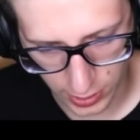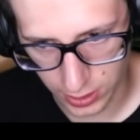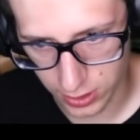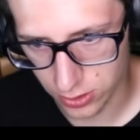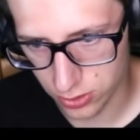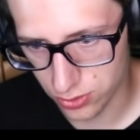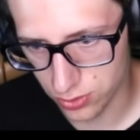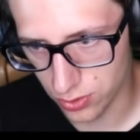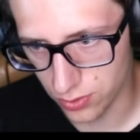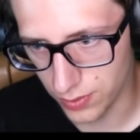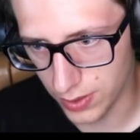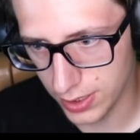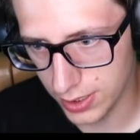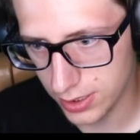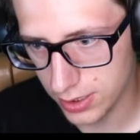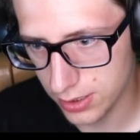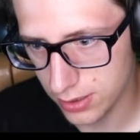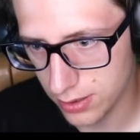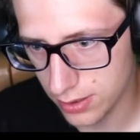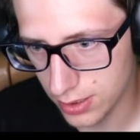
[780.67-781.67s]
Control
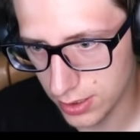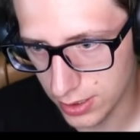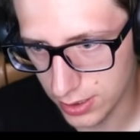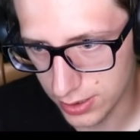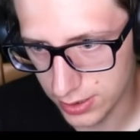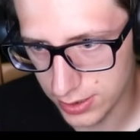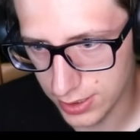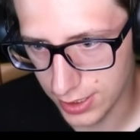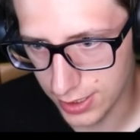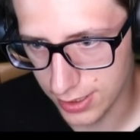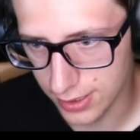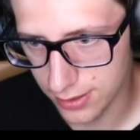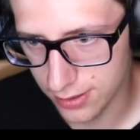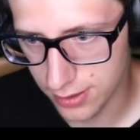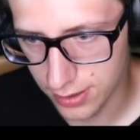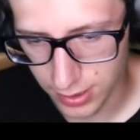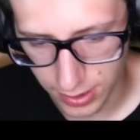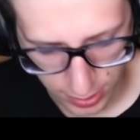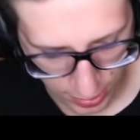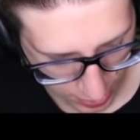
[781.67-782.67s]
Y. Yeah.
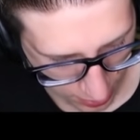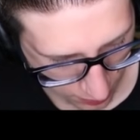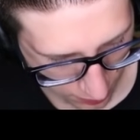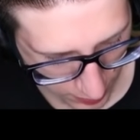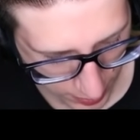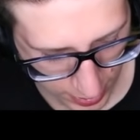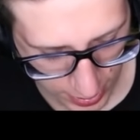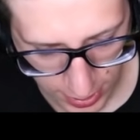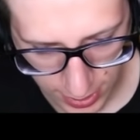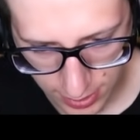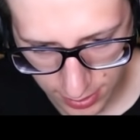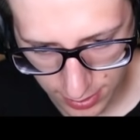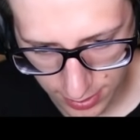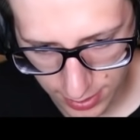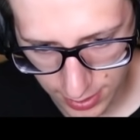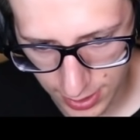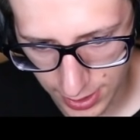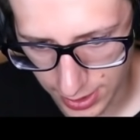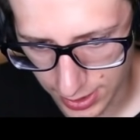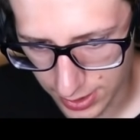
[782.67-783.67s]
We need,
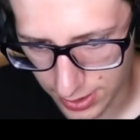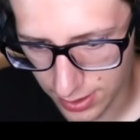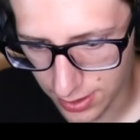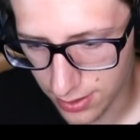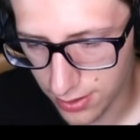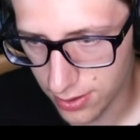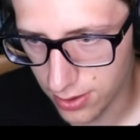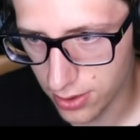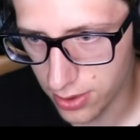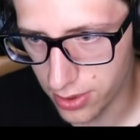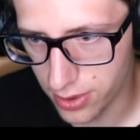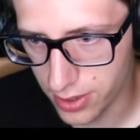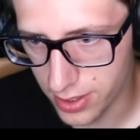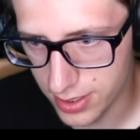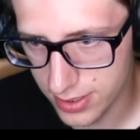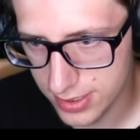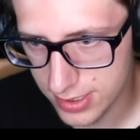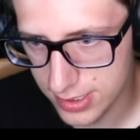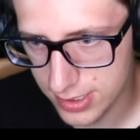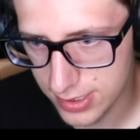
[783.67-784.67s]
like,
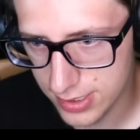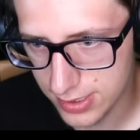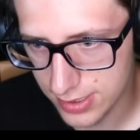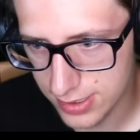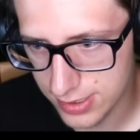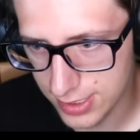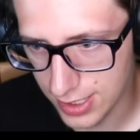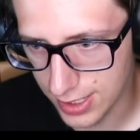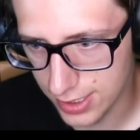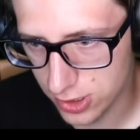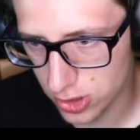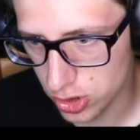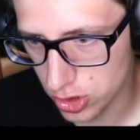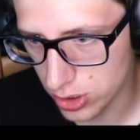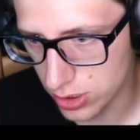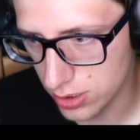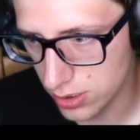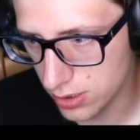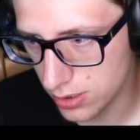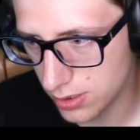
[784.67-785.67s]
this
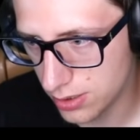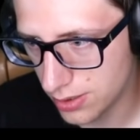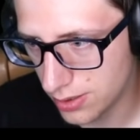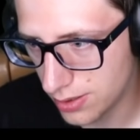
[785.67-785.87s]
section.